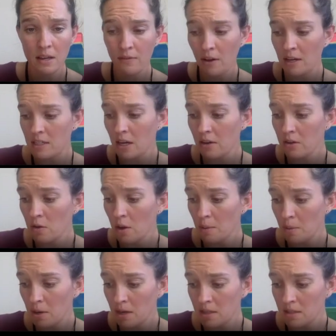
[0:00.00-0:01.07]
If I tell you I
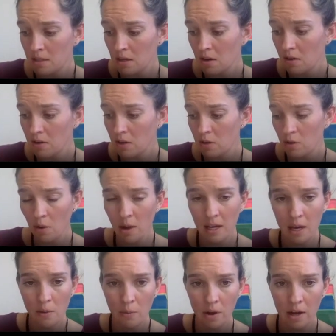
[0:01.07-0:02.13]
put in 0, you know I
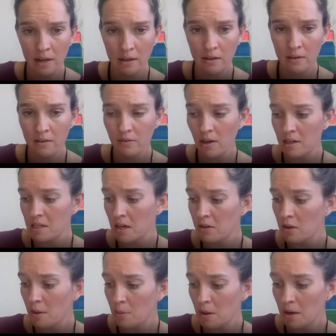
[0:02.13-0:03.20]
get 1. If I tell
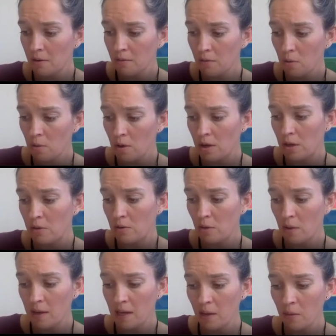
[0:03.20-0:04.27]
you I put in 4, you
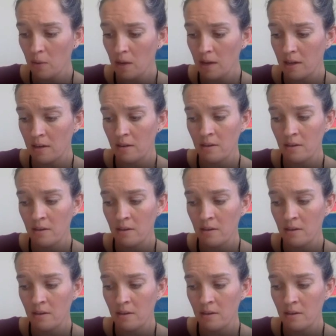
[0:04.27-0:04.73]
know I get 1.